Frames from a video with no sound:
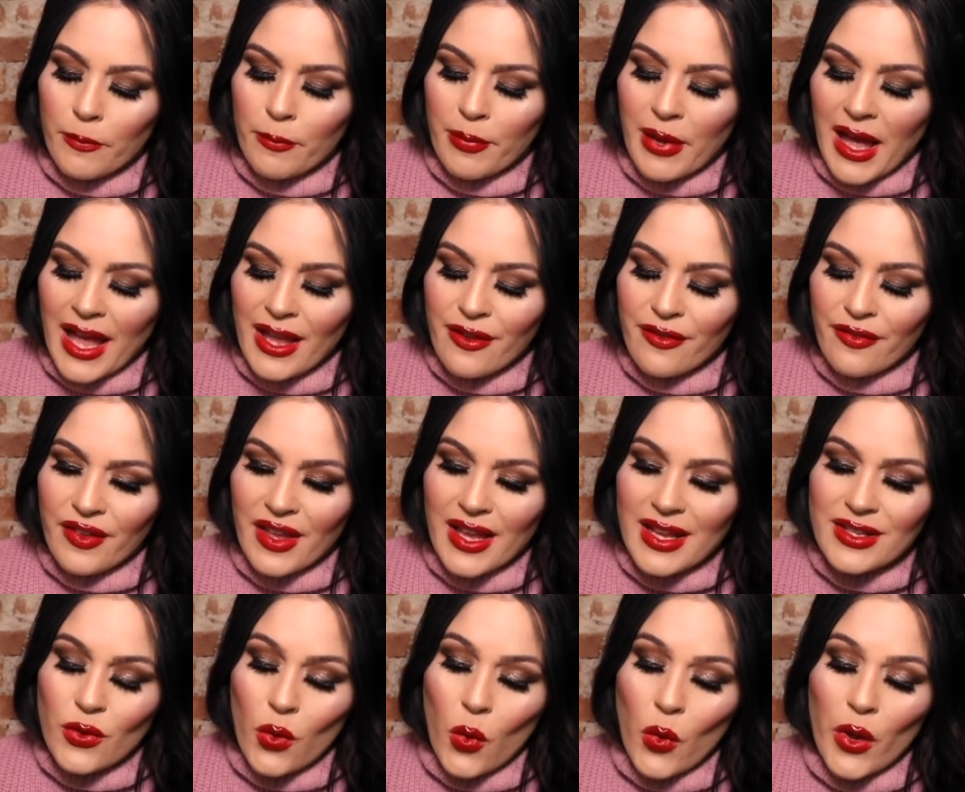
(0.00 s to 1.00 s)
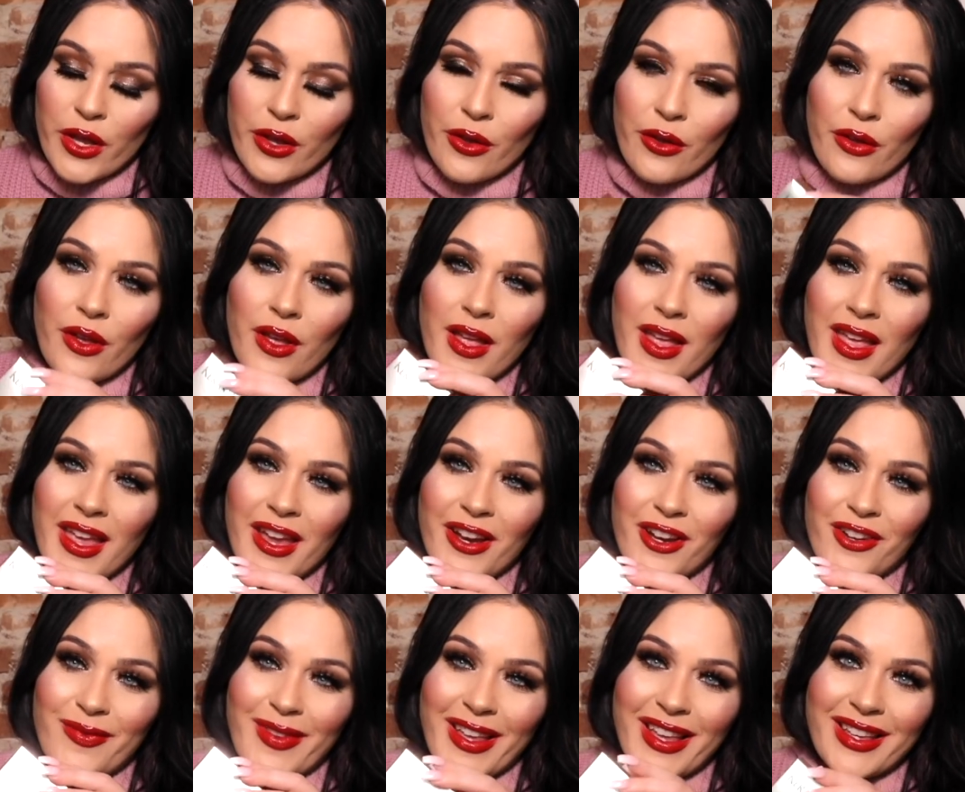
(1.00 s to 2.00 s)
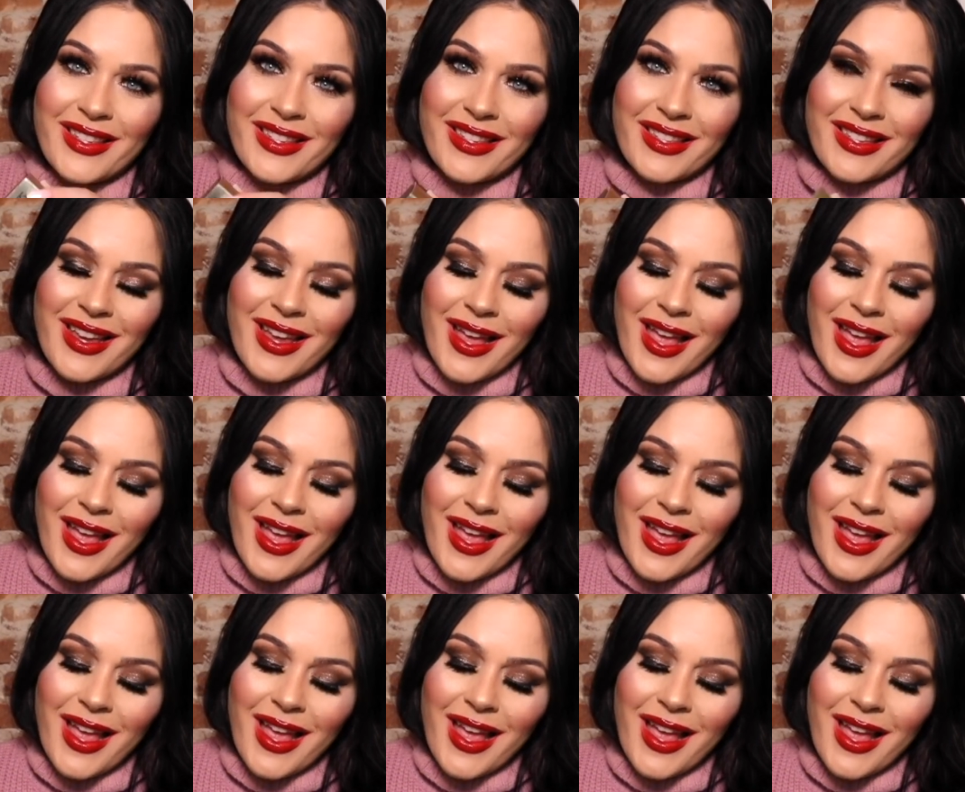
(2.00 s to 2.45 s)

bi Phase Oil Hair Mist.